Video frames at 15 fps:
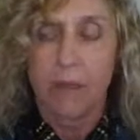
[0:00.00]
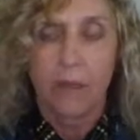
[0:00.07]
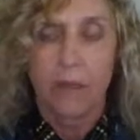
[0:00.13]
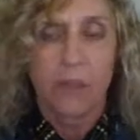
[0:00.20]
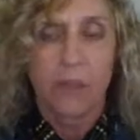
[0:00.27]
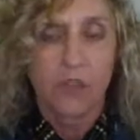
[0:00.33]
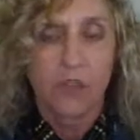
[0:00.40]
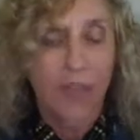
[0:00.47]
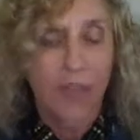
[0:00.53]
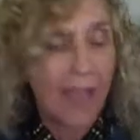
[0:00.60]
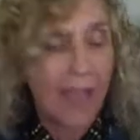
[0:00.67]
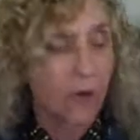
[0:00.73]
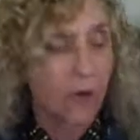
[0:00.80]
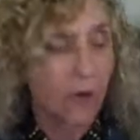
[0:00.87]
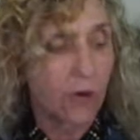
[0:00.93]
She
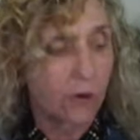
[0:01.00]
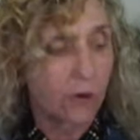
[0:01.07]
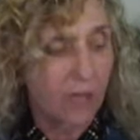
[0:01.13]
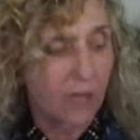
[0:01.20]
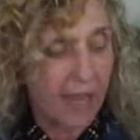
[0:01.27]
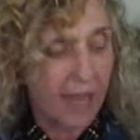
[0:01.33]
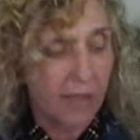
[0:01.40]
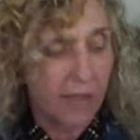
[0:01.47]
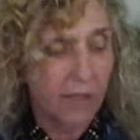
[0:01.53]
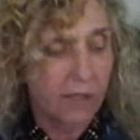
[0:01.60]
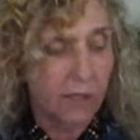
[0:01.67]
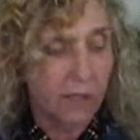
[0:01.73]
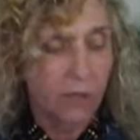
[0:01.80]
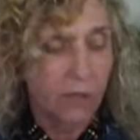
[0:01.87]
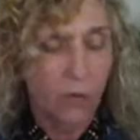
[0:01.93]
had her legs
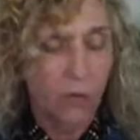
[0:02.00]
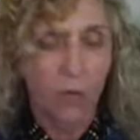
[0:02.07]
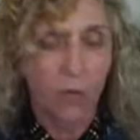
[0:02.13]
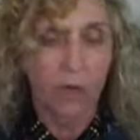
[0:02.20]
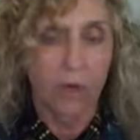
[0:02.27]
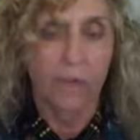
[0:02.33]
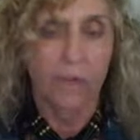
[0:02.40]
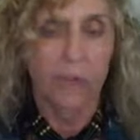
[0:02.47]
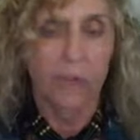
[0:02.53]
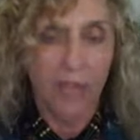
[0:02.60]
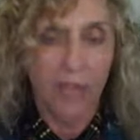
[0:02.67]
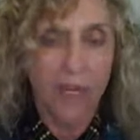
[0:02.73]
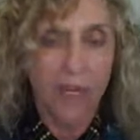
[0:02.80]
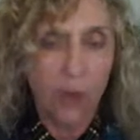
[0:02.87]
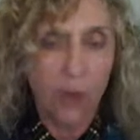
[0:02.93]
were
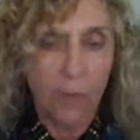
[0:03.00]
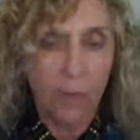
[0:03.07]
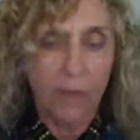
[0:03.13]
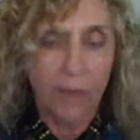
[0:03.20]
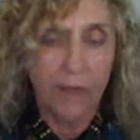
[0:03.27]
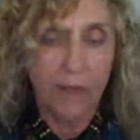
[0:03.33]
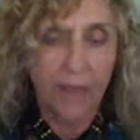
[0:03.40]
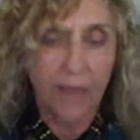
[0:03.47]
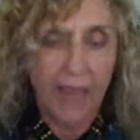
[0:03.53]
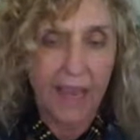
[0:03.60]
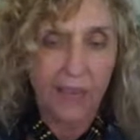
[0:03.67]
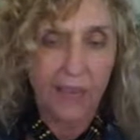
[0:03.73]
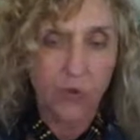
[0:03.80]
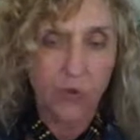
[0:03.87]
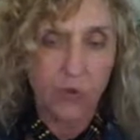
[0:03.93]
filleted open and they
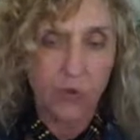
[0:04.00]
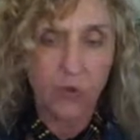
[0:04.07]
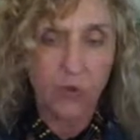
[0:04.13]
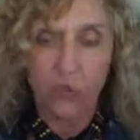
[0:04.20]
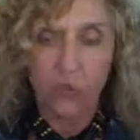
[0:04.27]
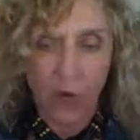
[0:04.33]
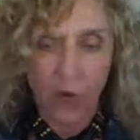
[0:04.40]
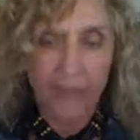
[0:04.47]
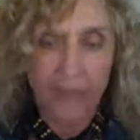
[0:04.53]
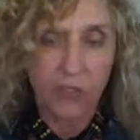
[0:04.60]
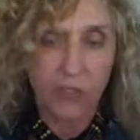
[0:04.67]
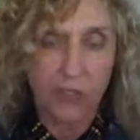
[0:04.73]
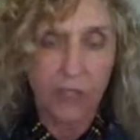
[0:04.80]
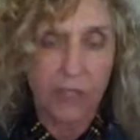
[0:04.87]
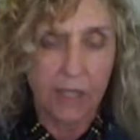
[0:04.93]
had drains
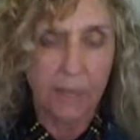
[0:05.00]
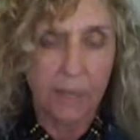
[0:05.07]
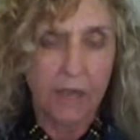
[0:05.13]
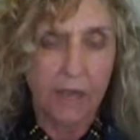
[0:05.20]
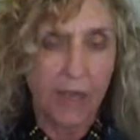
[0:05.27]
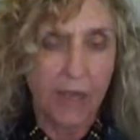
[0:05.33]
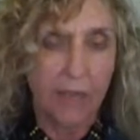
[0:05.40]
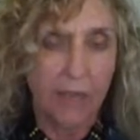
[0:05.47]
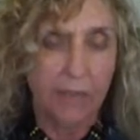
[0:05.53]
hooked up to them.